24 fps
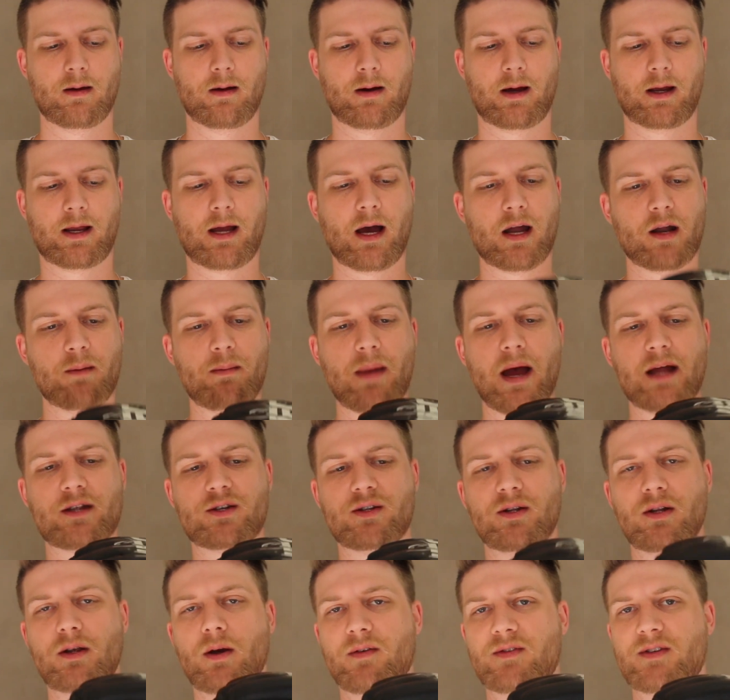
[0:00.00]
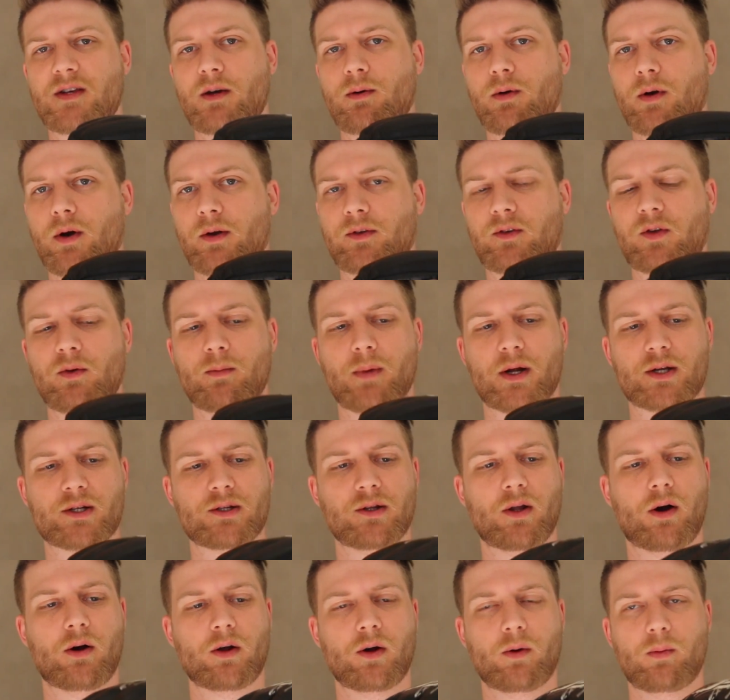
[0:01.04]
I can't imagine the UFC will go too much
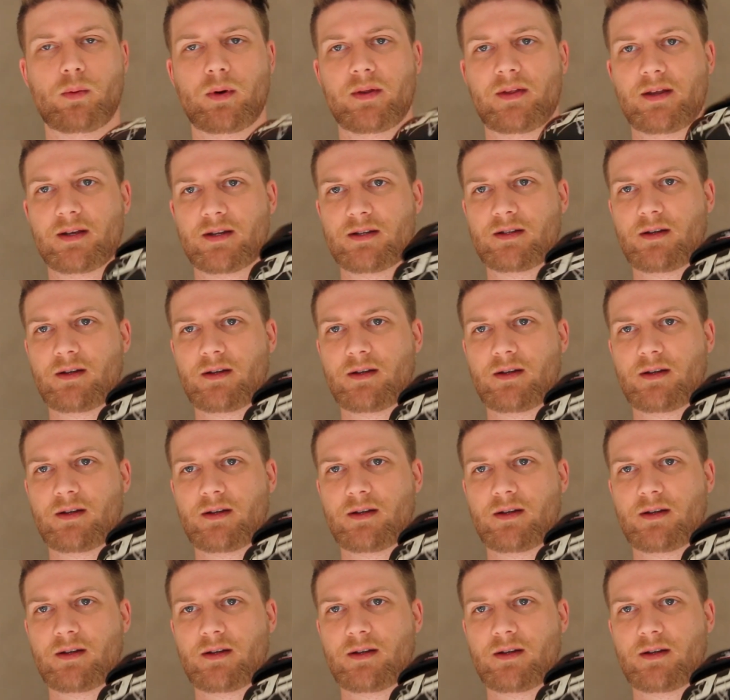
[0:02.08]
longer with this